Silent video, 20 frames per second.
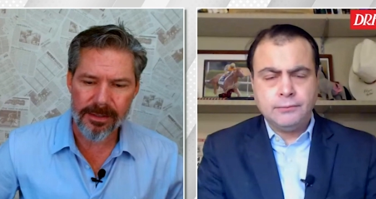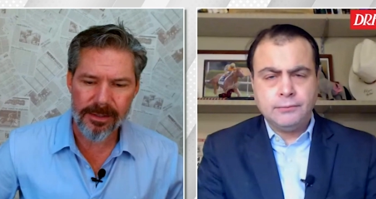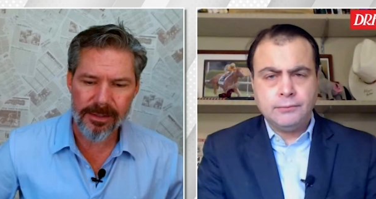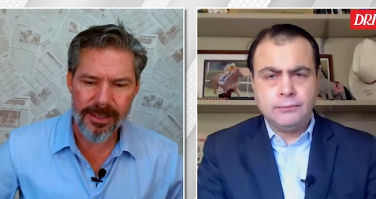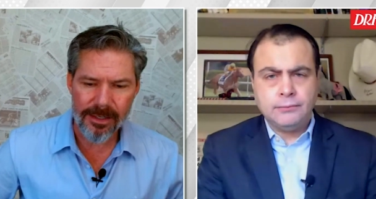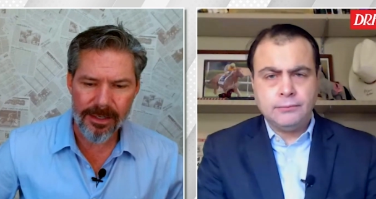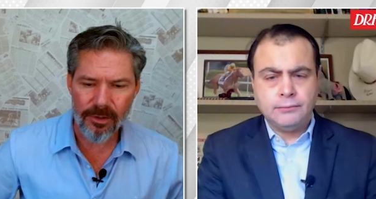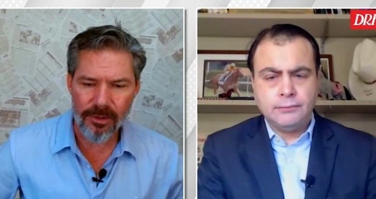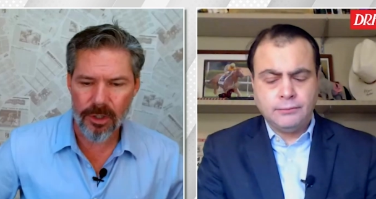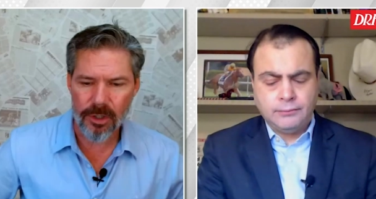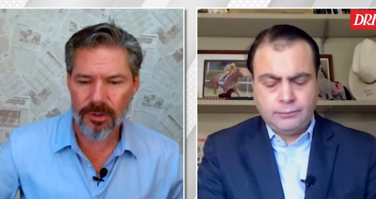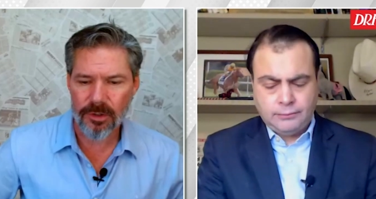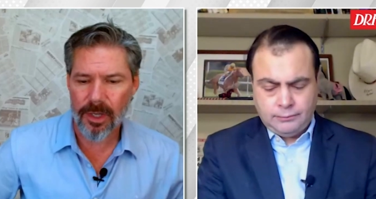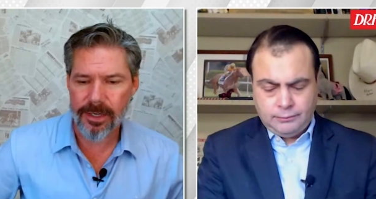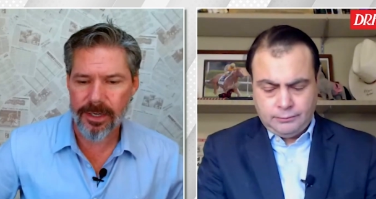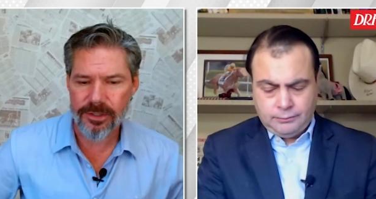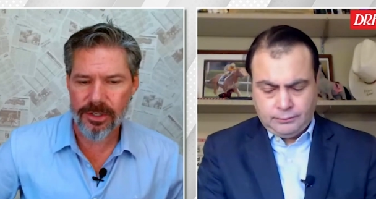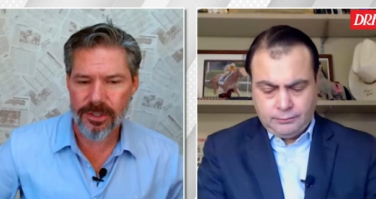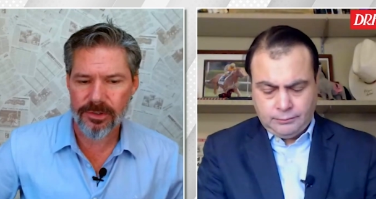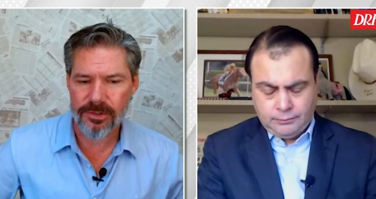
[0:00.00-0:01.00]
Speaker 1: didn't look
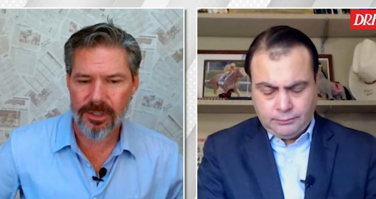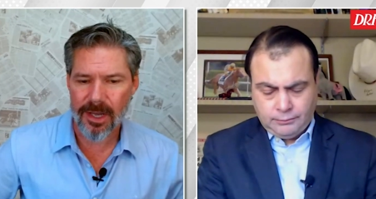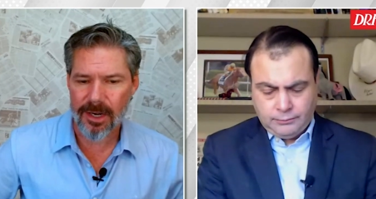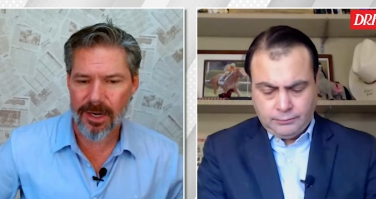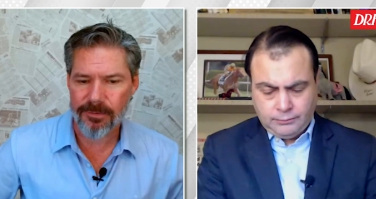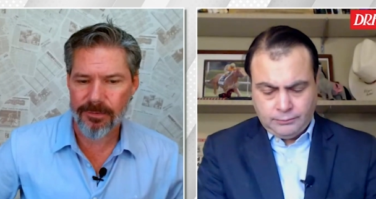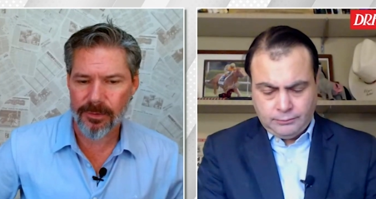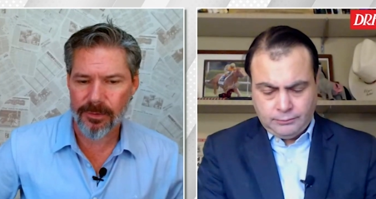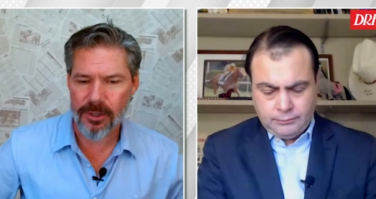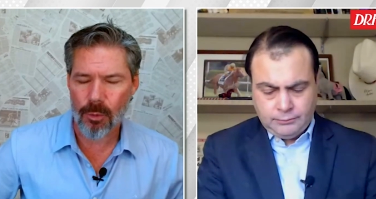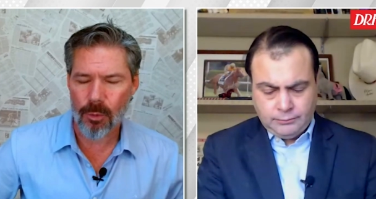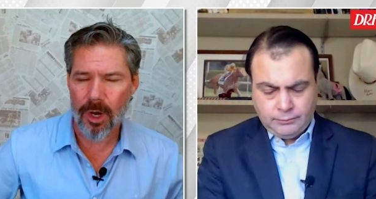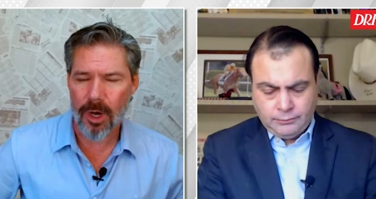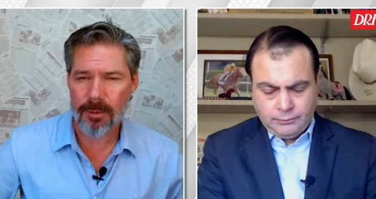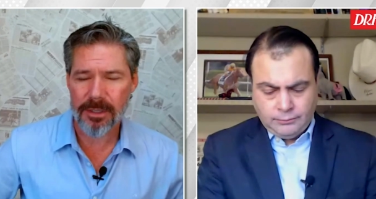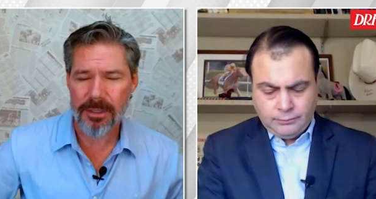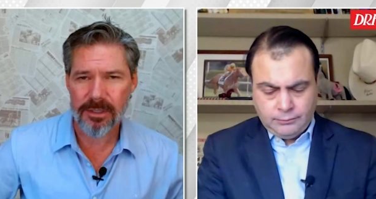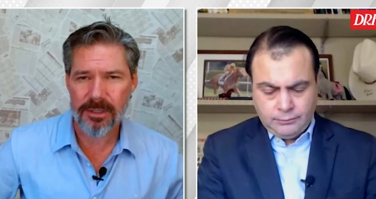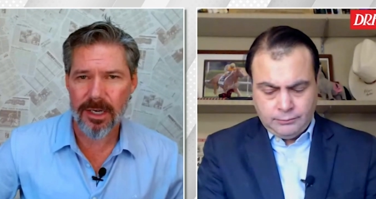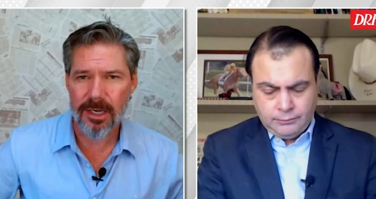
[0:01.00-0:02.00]
like she's the kind of filly you
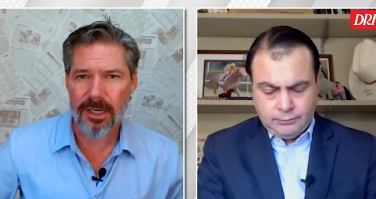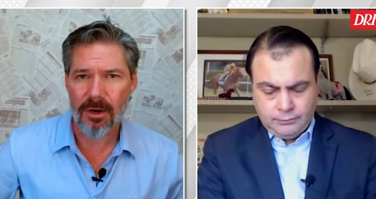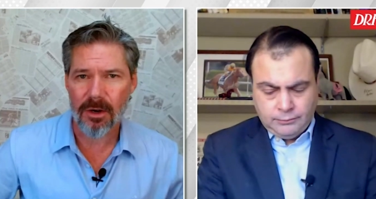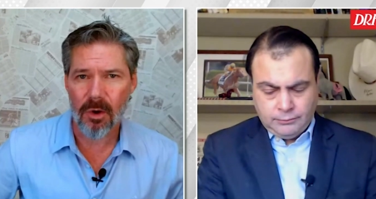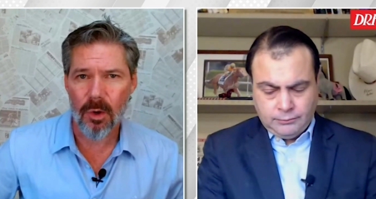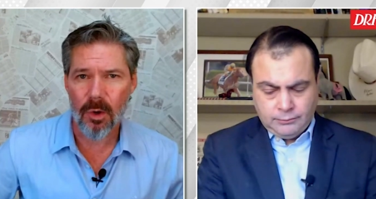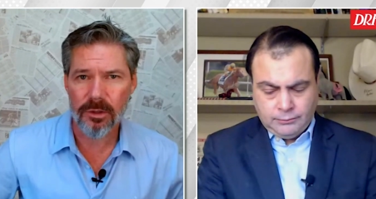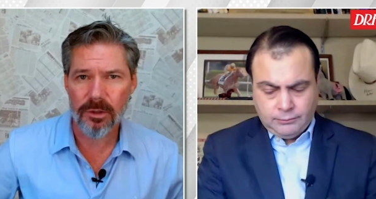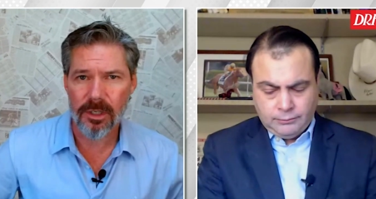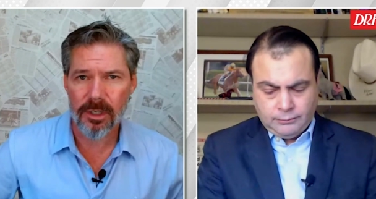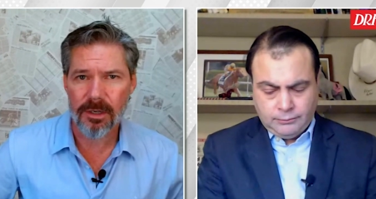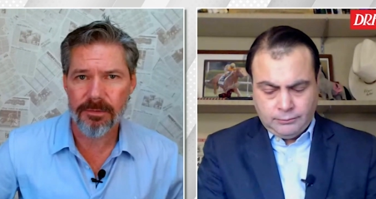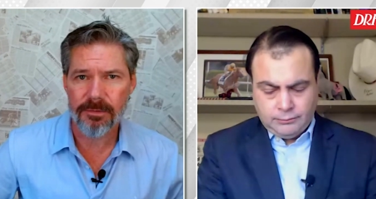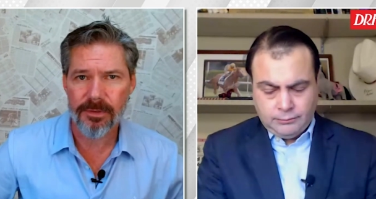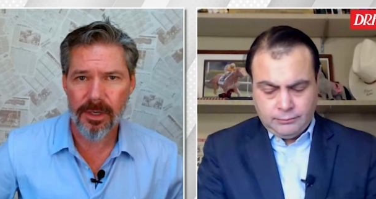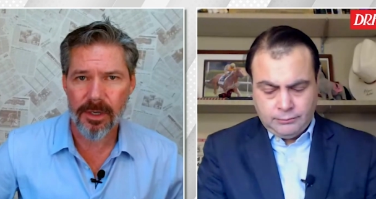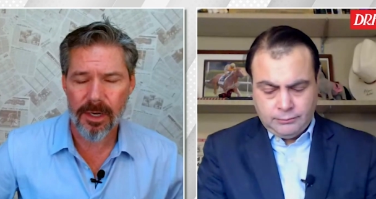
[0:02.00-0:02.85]
want to be taking a hold of.